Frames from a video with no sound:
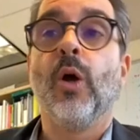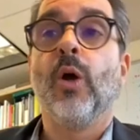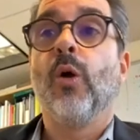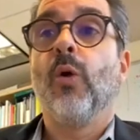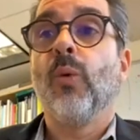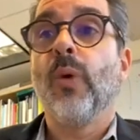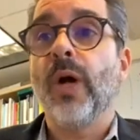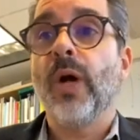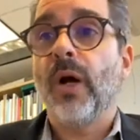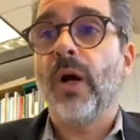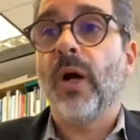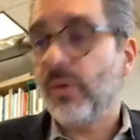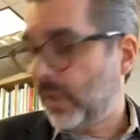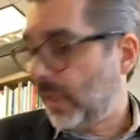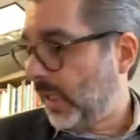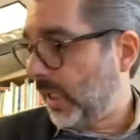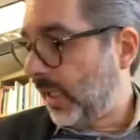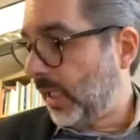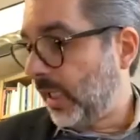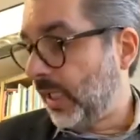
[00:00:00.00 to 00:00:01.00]
Well,
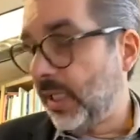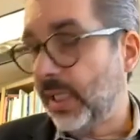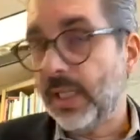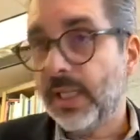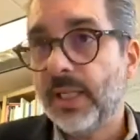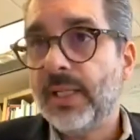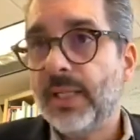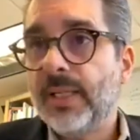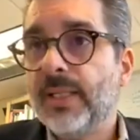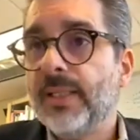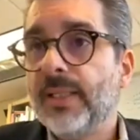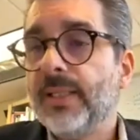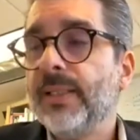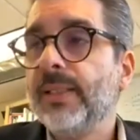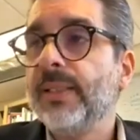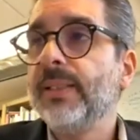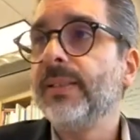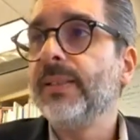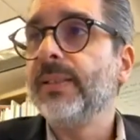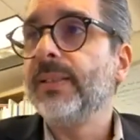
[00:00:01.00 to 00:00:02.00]
at
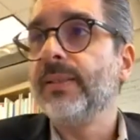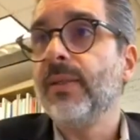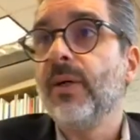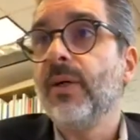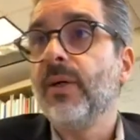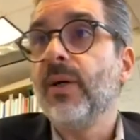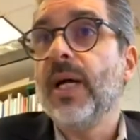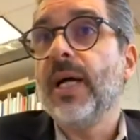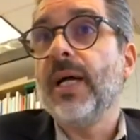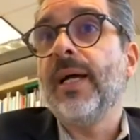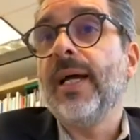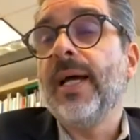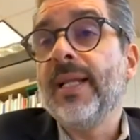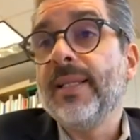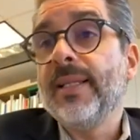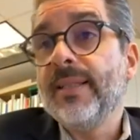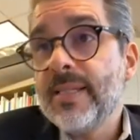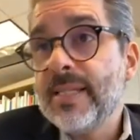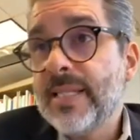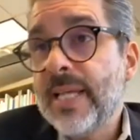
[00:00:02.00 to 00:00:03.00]

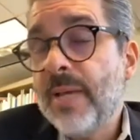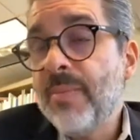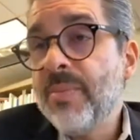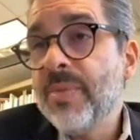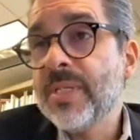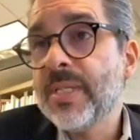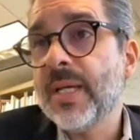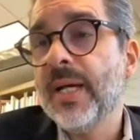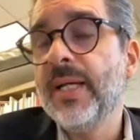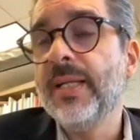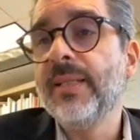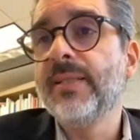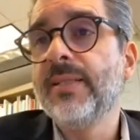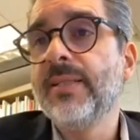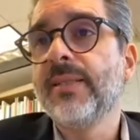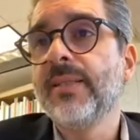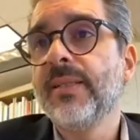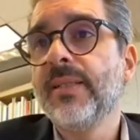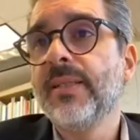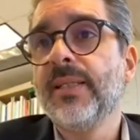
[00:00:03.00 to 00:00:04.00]
the same side,
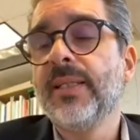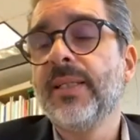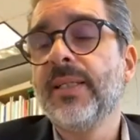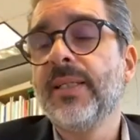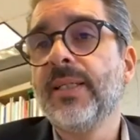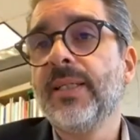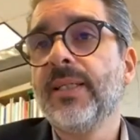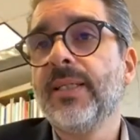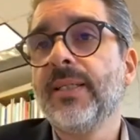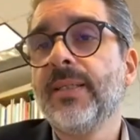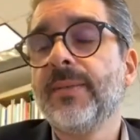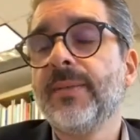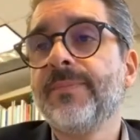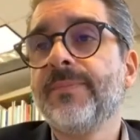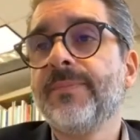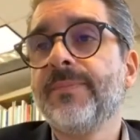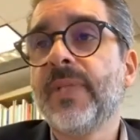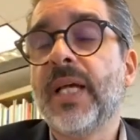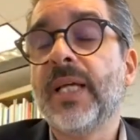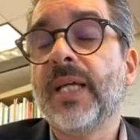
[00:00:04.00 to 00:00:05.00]
at,
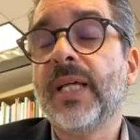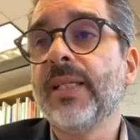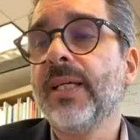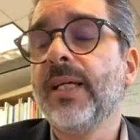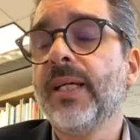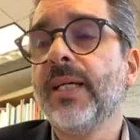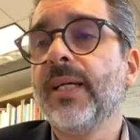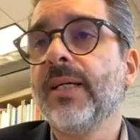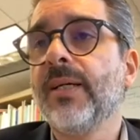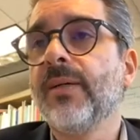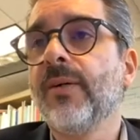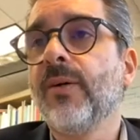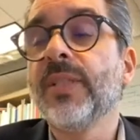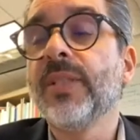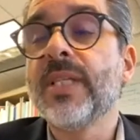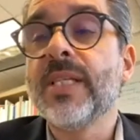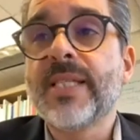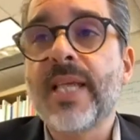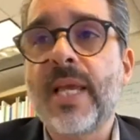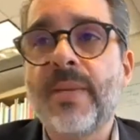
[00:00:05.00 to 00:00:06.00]
uh, on
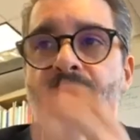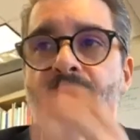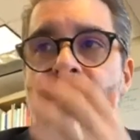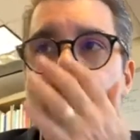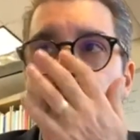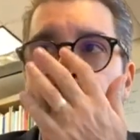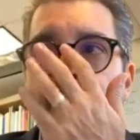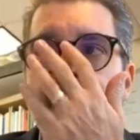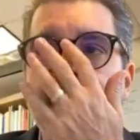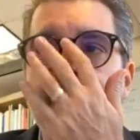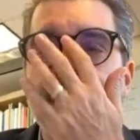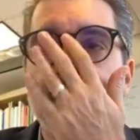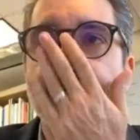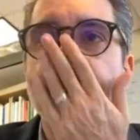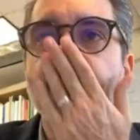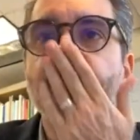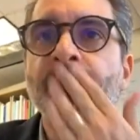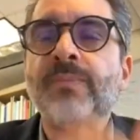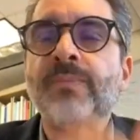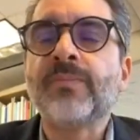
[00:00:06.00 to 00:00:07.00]
the same side,
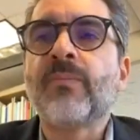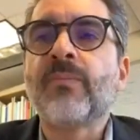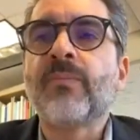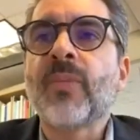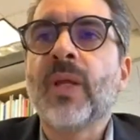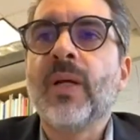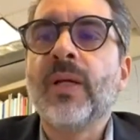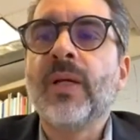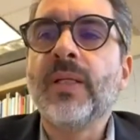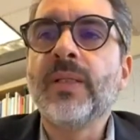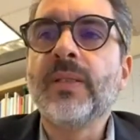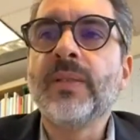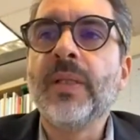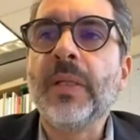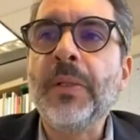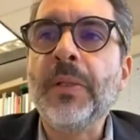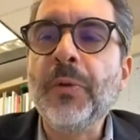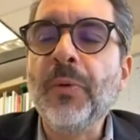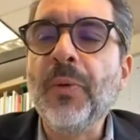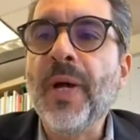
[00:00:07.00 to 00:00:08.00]
the
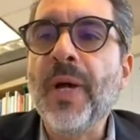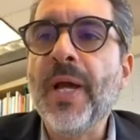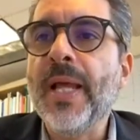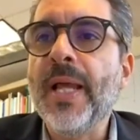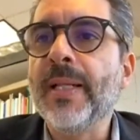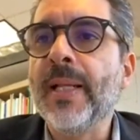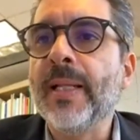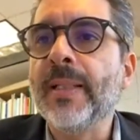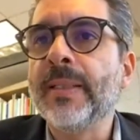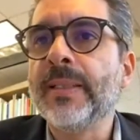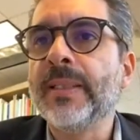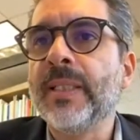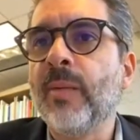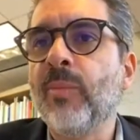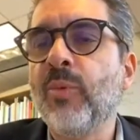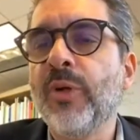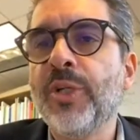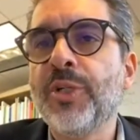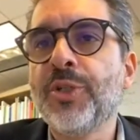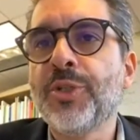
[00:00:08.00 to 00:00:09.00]
UN and the
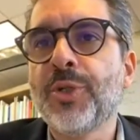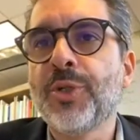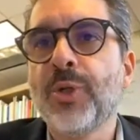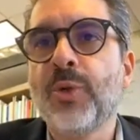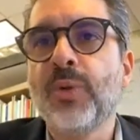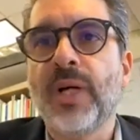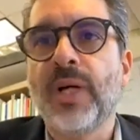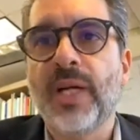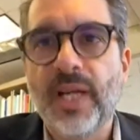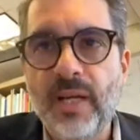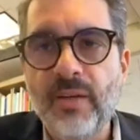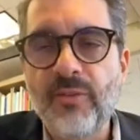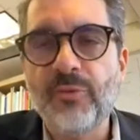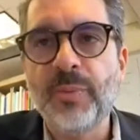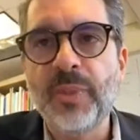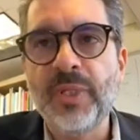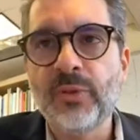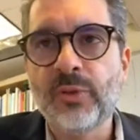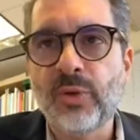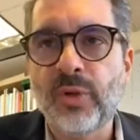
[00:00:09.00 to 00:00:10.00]
WHO have
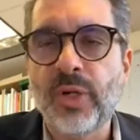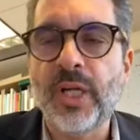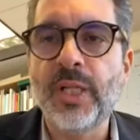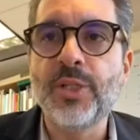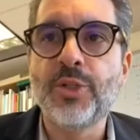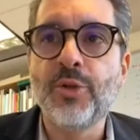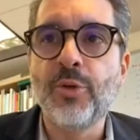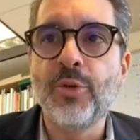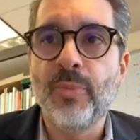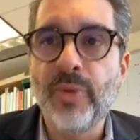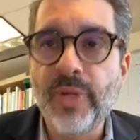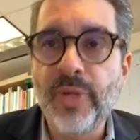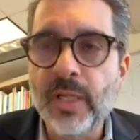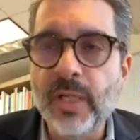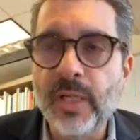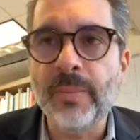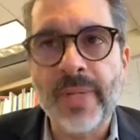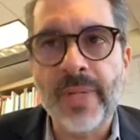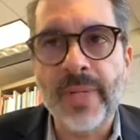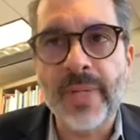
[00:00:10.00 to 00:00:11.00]
been trying to
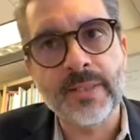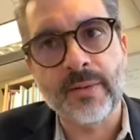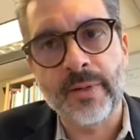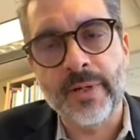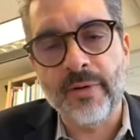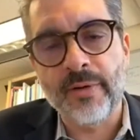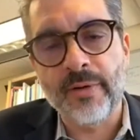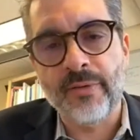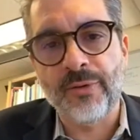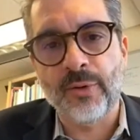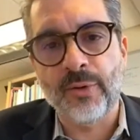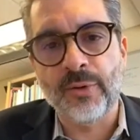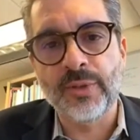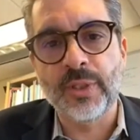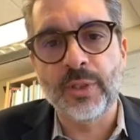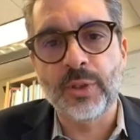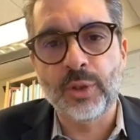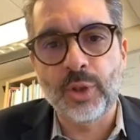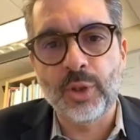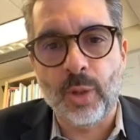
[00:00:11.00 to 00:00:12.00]
bring mental health on
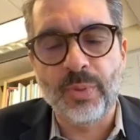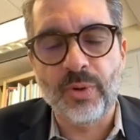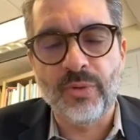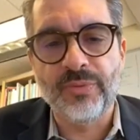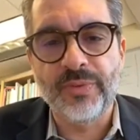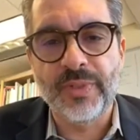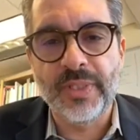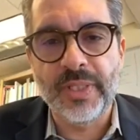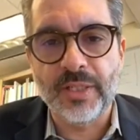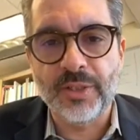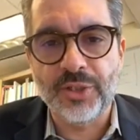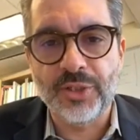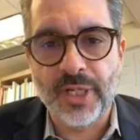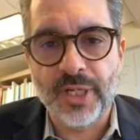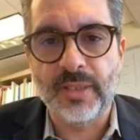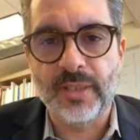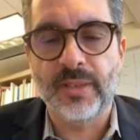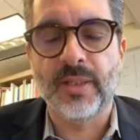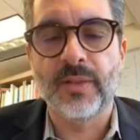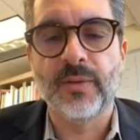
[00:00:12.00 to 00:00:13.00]
the top of the
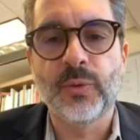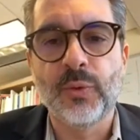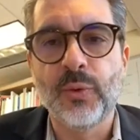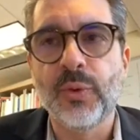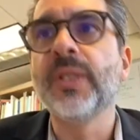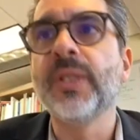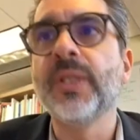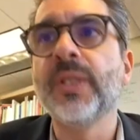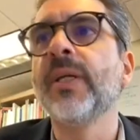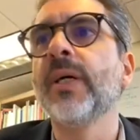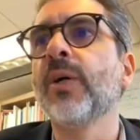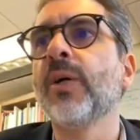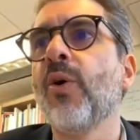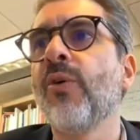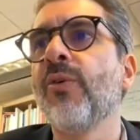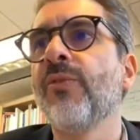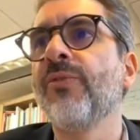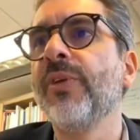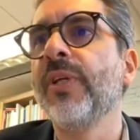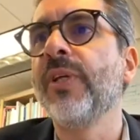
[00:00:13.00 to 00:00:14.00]
agenda during the
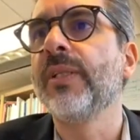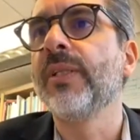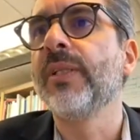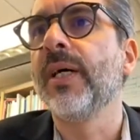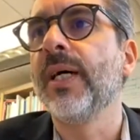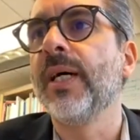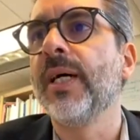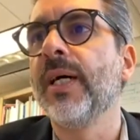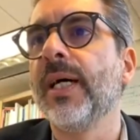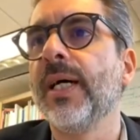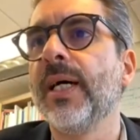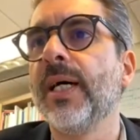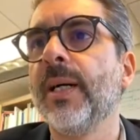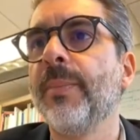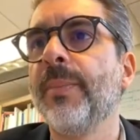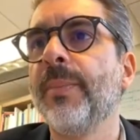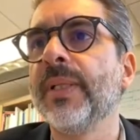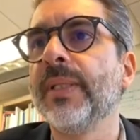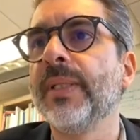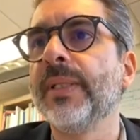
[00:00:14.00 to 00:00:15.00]
COVID uh, uh,
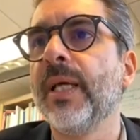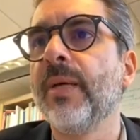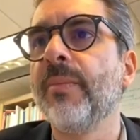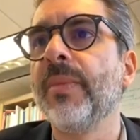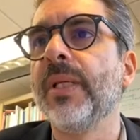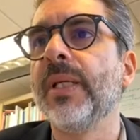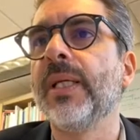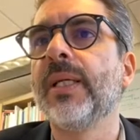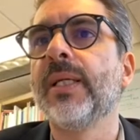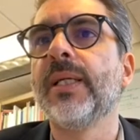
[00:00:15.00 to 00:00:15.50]
pandemic.